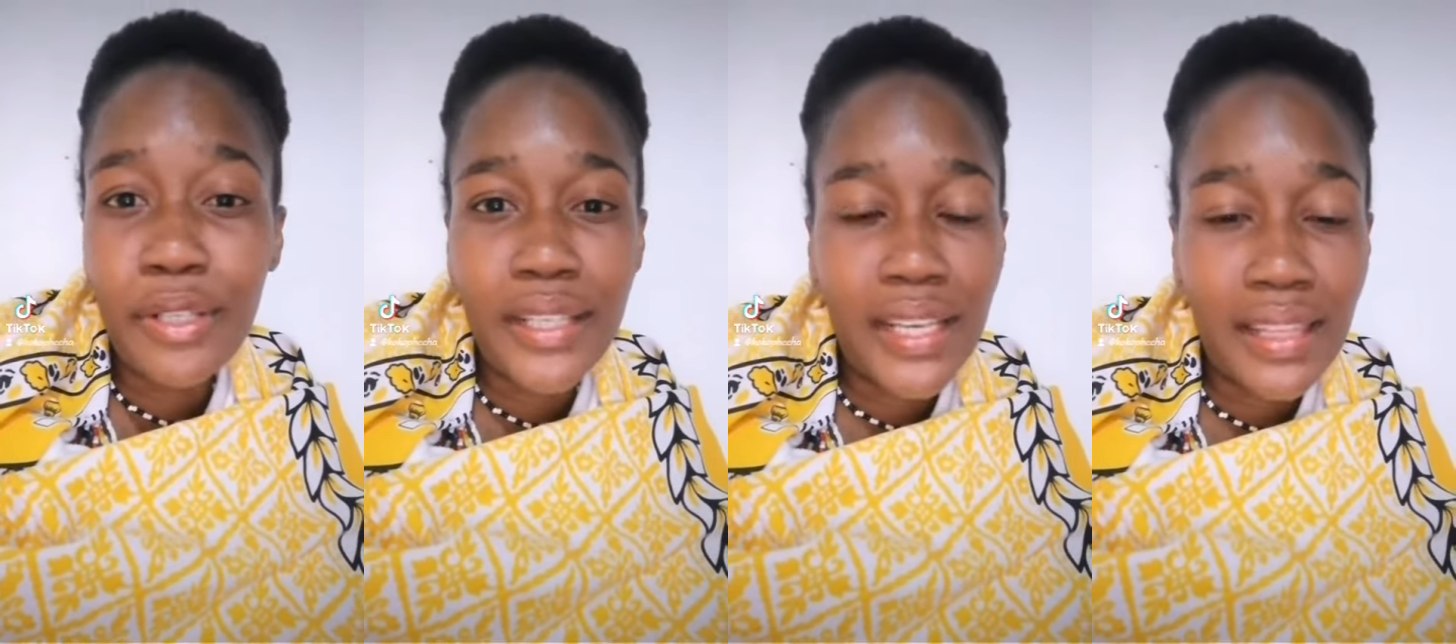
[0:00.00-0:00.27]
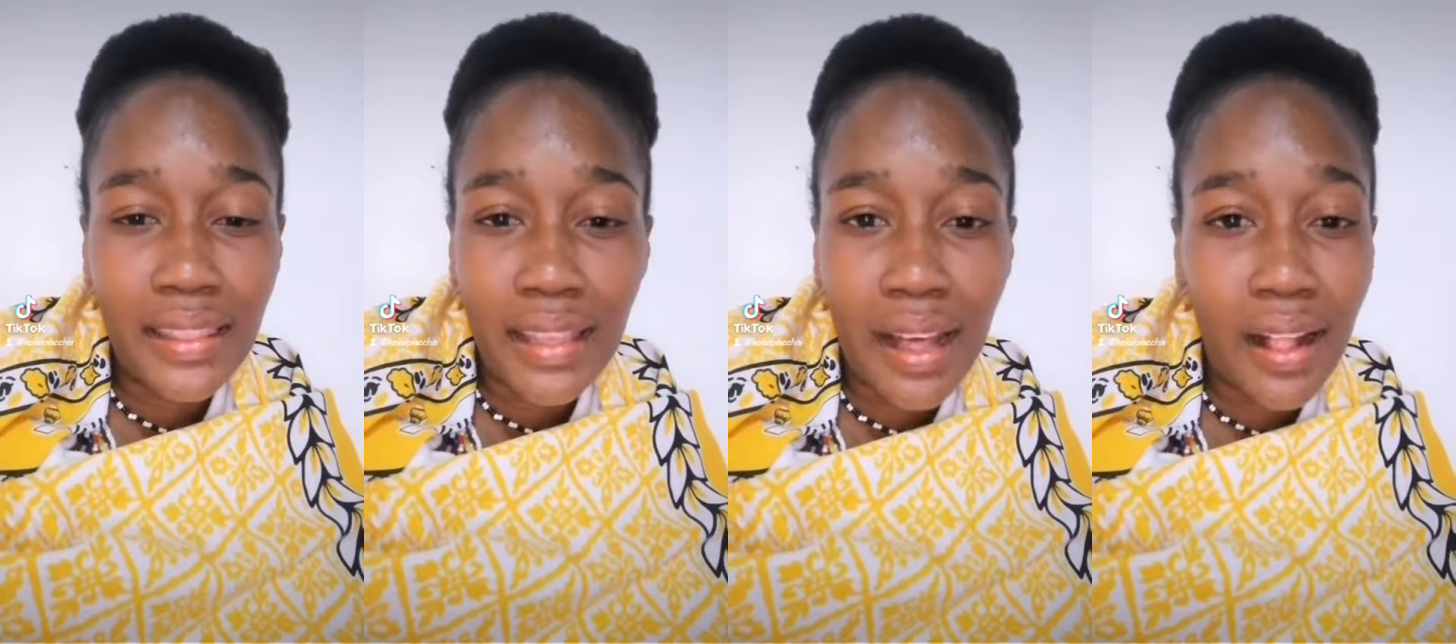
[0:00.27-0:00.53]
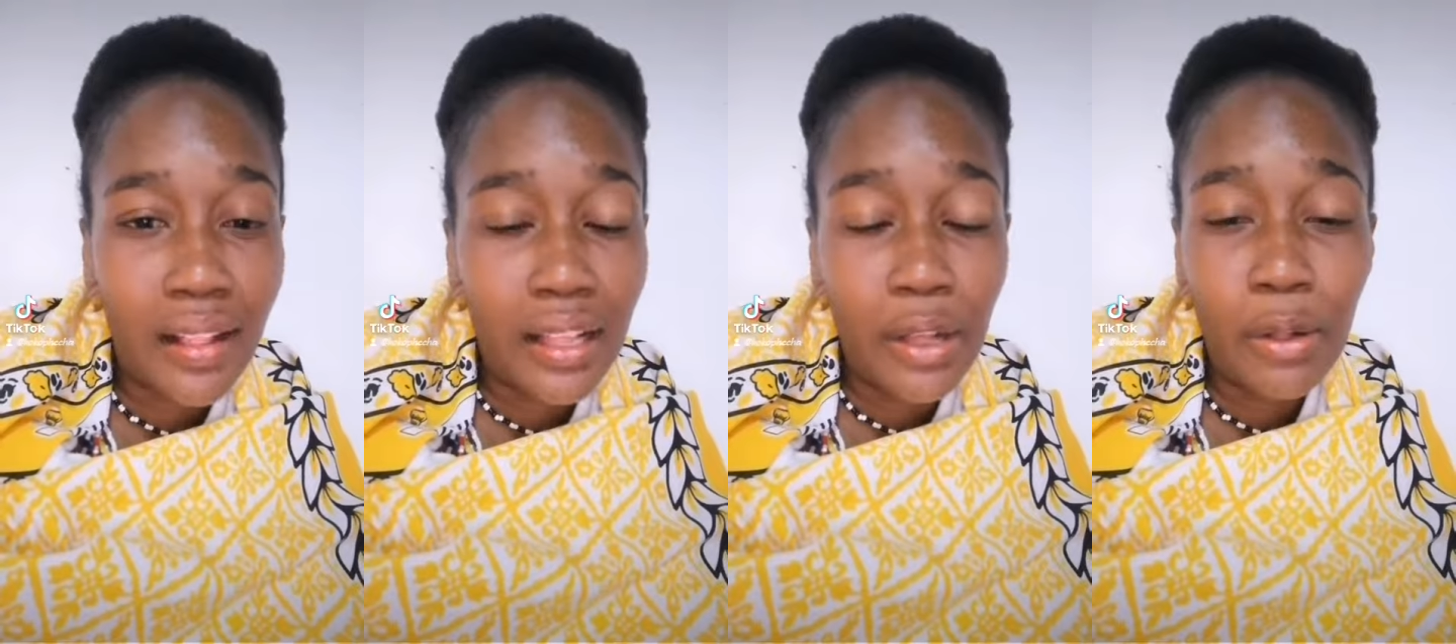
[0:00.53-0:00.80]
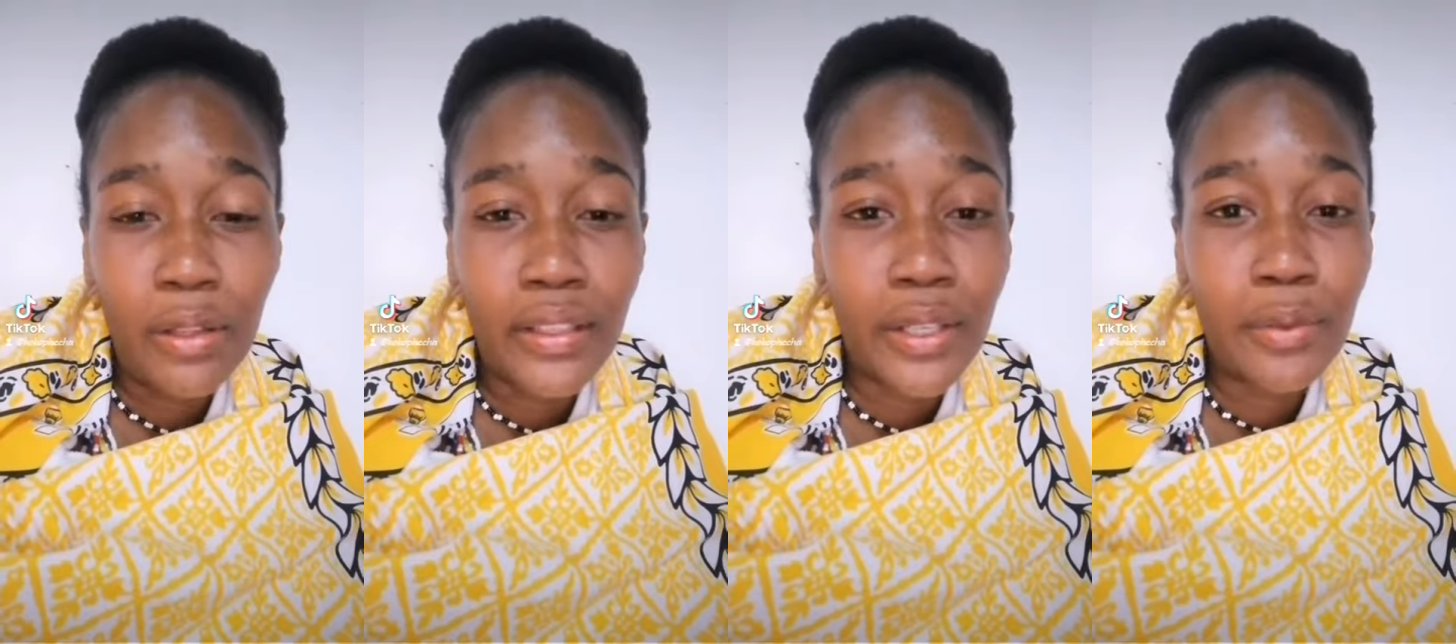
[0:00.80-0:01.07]
in the alcohol
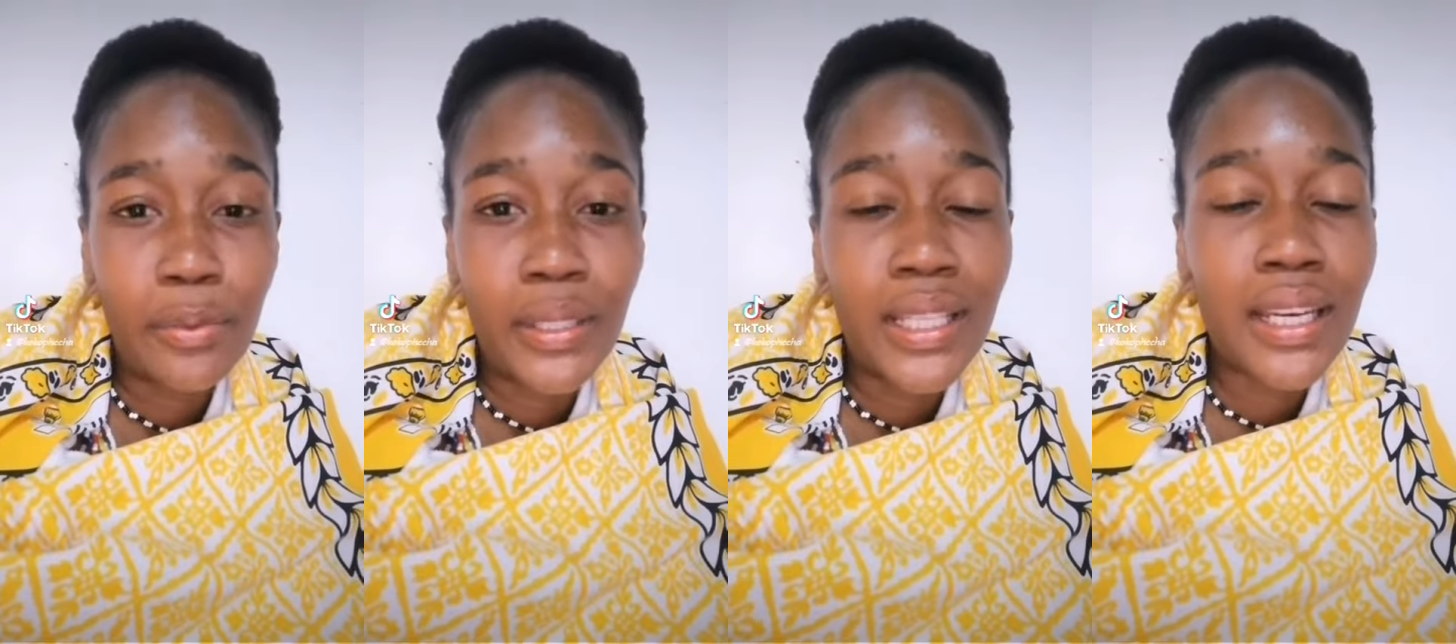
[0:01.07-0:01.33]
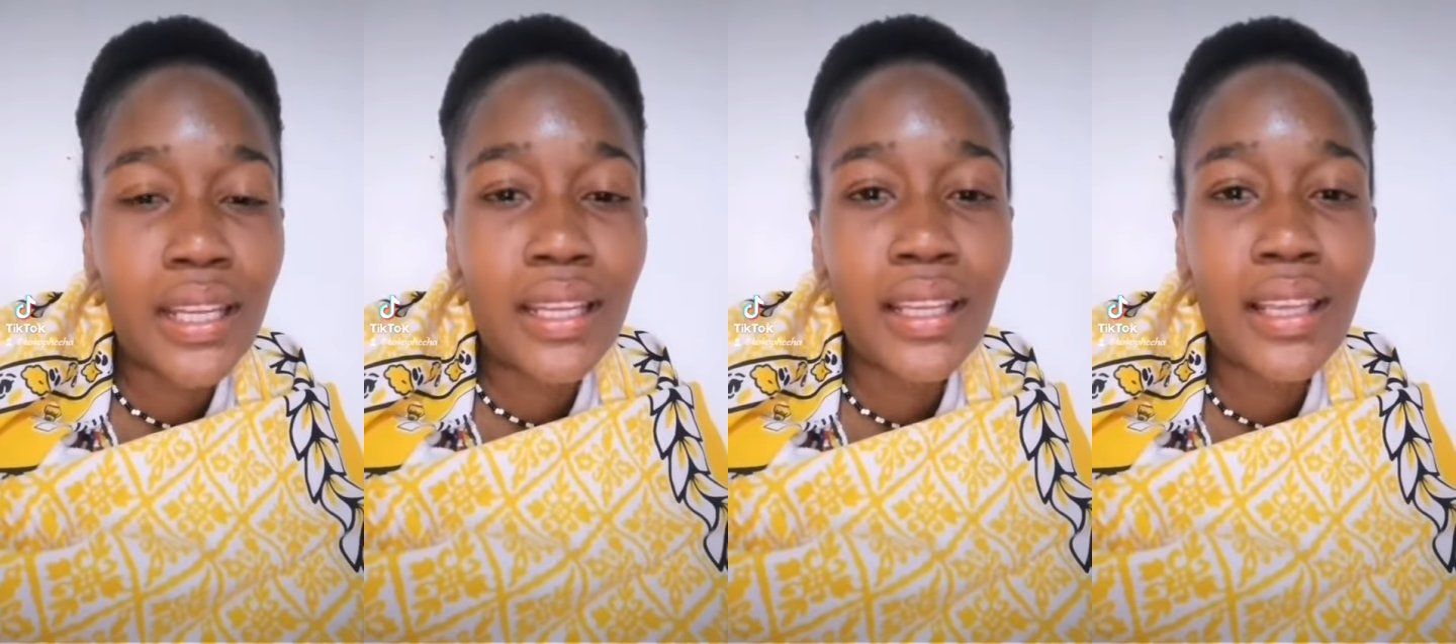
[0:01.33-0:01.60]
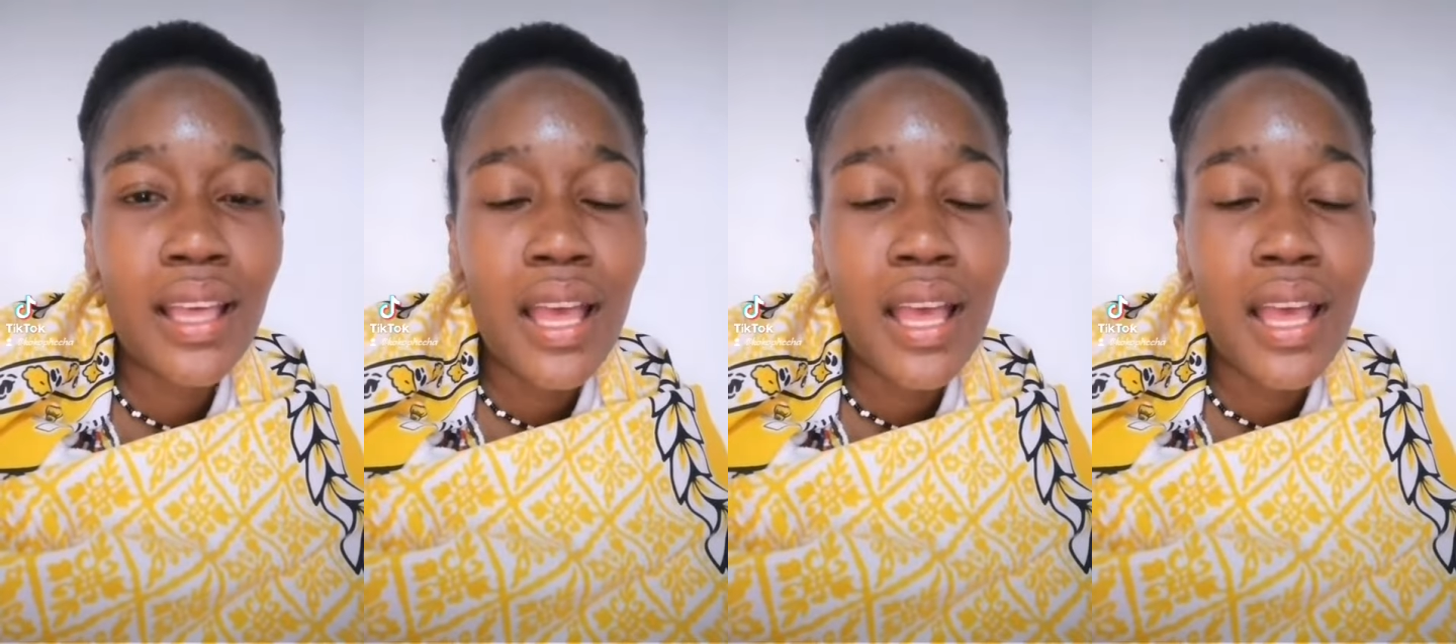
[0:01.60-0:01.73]
that we drink,